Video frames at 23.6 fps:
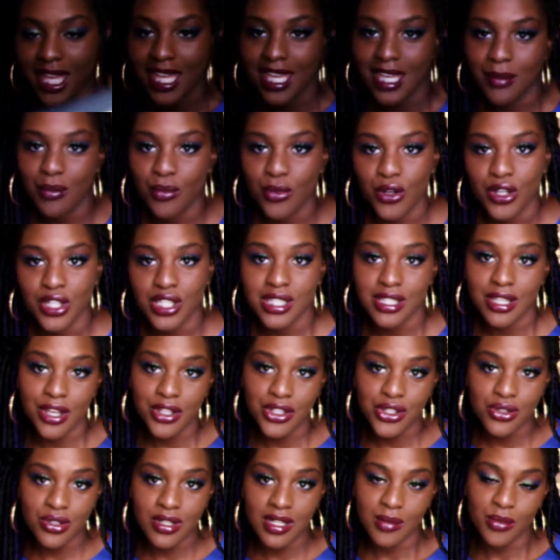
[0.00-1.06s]
it more
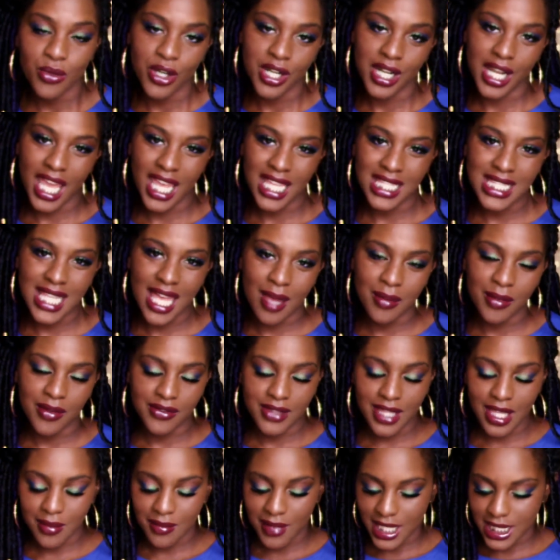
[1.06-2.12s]
sultry, more nighttime, if
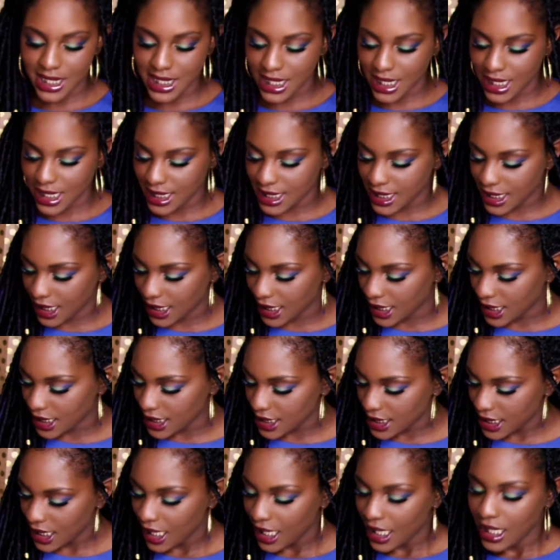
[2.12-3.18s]
that makes any sense.
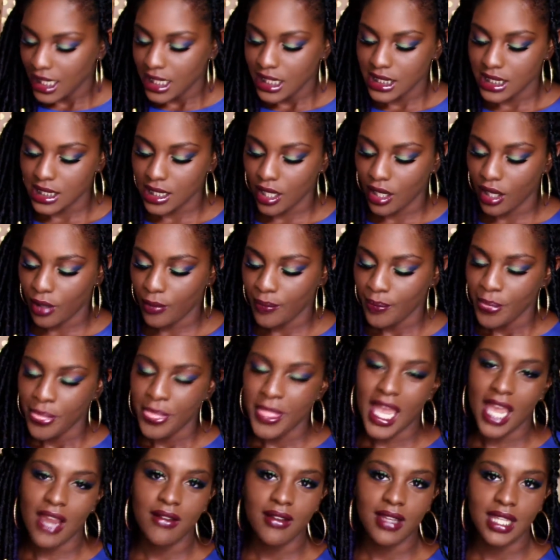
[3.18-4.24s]
So
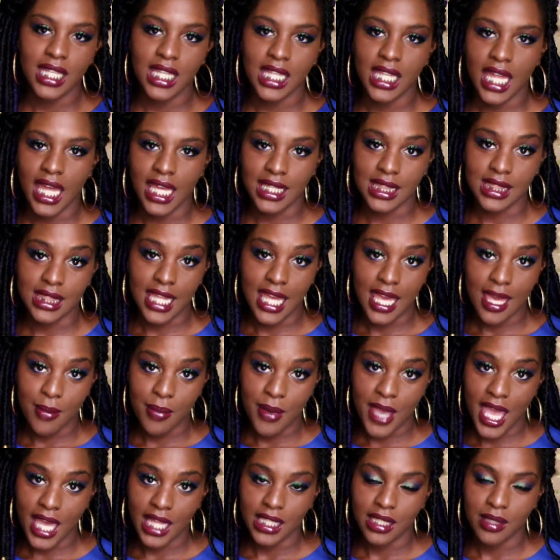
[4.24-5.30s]
I really like that
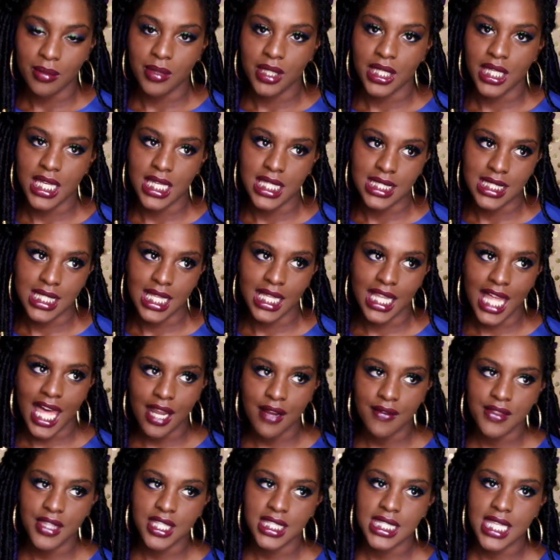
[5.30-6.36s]
palette because a lot
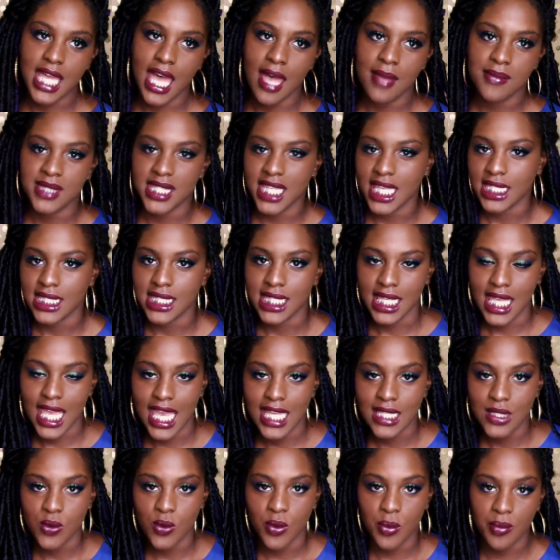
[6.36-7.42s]
of the times that's the
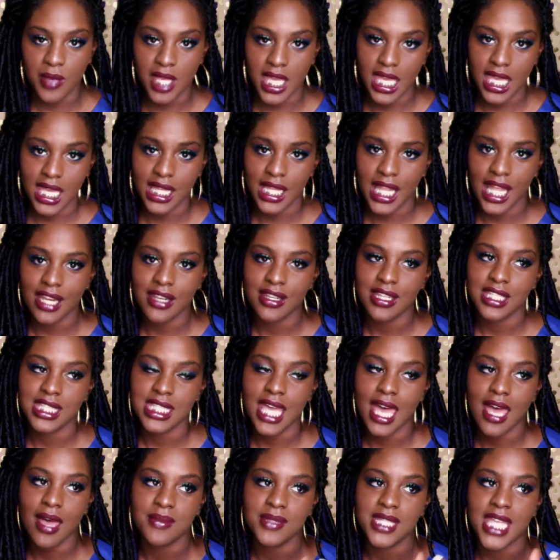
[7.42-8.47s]
case with me. A lot of the
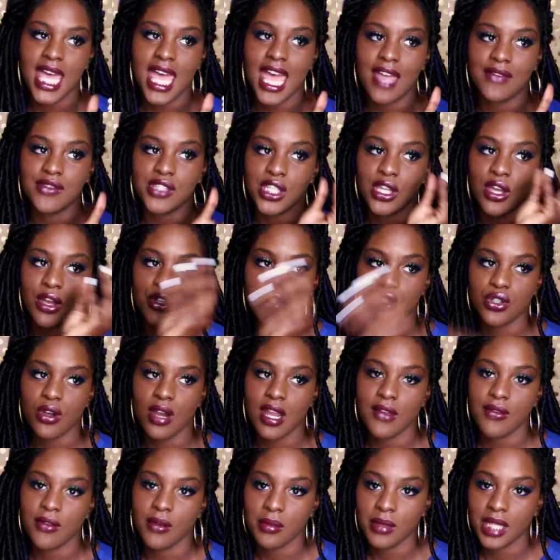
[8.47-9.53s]
times I have to go
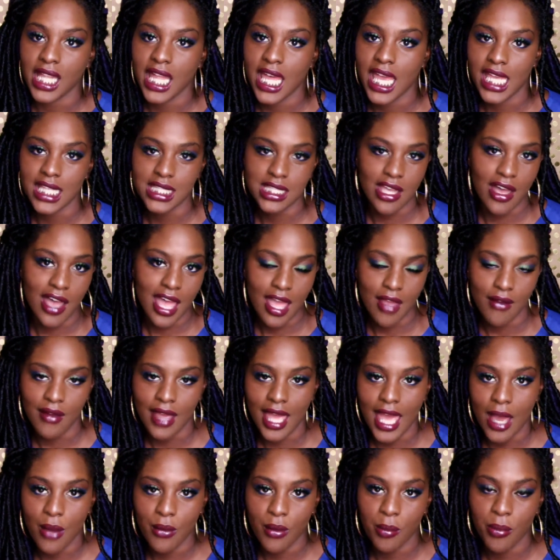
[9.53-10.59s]
straight from class. I'll have an
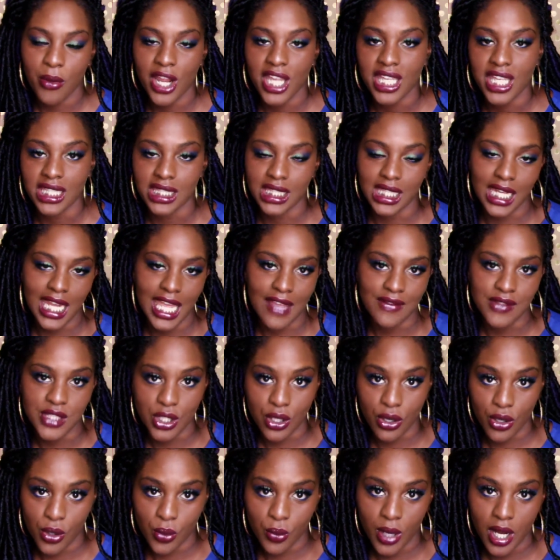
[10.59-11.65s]
hour break and then I have to
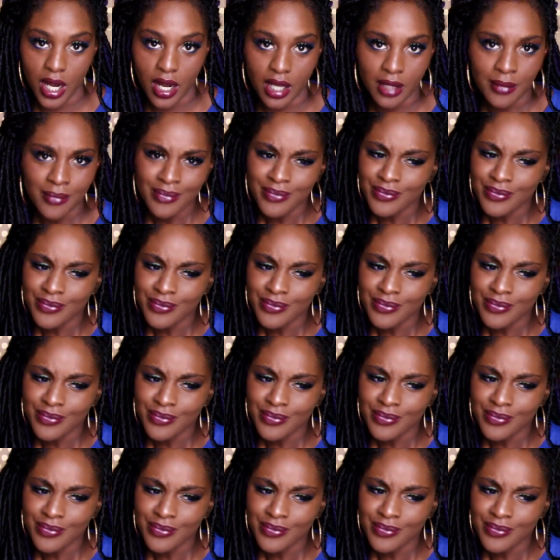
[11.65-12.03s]
go to work.